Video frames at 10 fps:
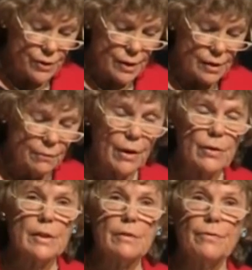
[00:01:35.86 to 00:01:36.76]
it's a
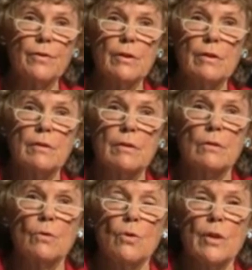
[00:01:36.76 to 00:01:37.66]
very different
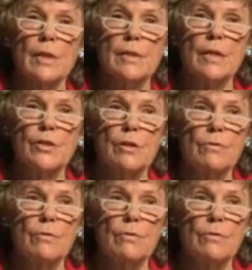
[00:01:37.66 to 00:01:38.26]
organisation